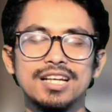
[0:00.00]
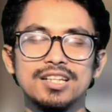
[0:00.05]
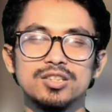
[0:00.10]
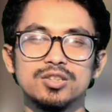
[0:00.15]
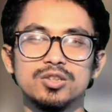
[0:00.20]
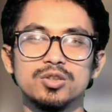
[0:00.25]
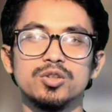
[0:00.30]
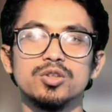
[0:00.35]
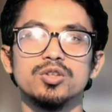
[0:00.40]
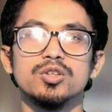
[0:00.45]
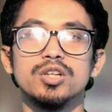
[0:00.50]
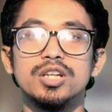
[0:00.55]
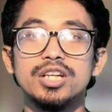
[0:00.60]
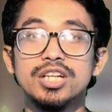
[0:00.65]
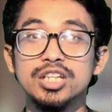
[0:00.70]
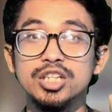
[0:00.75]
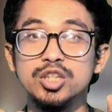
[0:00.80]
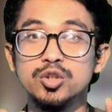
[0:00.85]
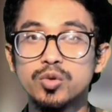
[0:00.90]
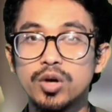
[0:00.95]
So
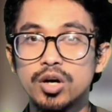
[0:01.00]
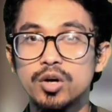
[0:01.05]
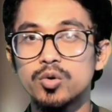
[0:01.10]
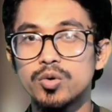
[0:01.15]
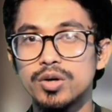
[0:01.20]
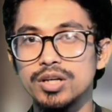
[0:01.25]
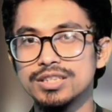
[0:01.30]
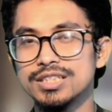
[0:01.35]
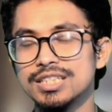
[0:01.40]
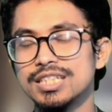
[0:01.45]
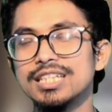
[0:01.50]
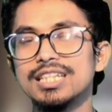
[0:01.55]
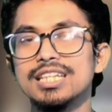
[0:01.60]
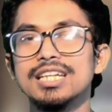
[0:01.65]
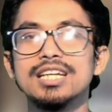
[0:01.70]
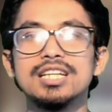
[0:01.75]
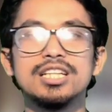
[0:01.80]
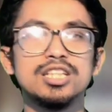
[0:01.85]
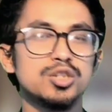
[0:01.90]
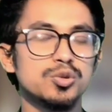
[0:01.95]
you are watching
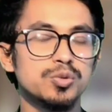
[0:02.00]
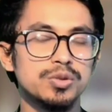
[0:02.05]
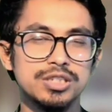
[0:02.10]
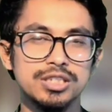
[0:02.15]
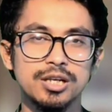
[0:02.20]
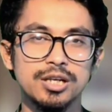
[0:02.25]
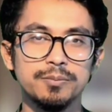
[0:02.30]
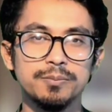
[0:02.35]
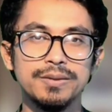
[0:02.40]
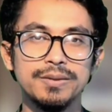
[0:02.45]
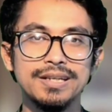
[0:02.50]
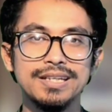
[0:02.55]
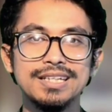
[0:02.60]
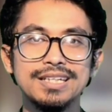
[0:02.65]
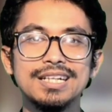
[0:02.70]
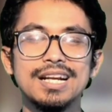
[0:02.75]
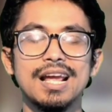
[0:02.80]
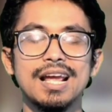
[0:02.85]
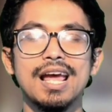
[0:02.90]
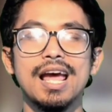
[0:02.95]
English with Sabbir
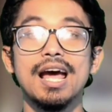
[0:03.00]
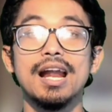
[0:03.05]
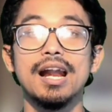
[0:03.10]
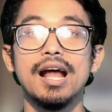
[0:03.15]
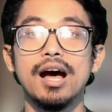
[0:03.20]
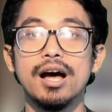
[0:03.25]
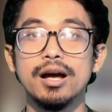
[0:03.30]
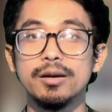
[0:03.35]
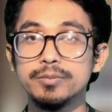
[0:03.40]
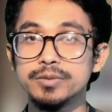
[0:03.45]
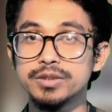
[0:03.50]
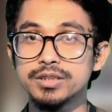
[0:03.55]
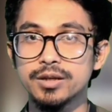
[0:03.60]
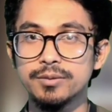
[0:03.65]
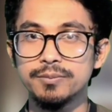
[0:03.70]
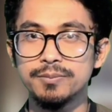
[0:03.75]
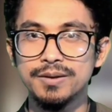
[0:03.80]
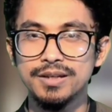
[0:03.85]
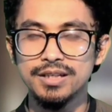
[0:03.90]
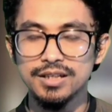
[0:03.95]
and I'm
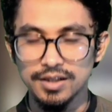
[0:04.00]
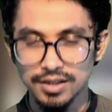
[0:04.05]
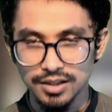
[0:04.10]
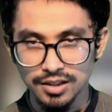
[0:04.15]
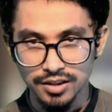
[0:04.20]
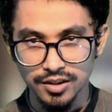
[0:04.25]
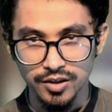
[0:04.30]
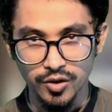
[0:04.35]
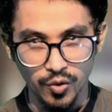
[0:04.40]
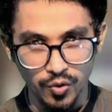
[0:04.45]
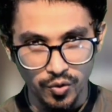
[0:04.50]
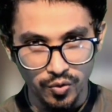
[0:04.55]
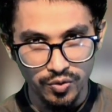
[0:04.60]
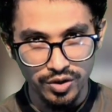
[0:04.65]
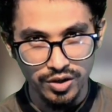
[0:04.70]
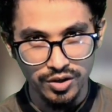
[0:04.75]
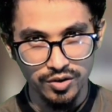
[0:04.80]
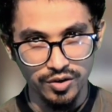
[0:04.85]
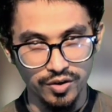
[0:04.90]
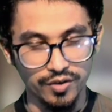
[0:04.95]
Sabbir, the
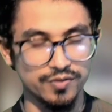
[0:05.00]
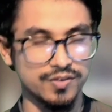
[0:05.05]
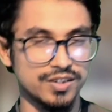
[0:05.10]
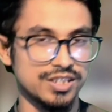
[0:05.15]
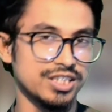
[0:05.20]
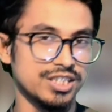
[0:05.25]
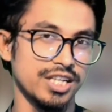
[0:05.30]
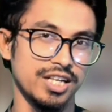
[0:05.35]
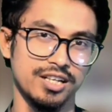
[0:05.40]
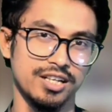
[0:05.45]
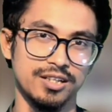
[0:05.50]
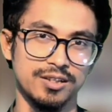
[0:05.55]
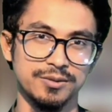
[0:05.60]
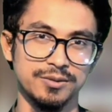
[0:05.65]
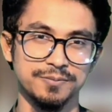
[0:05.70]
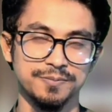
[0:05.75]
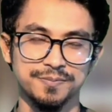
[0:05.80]
owner of this channel.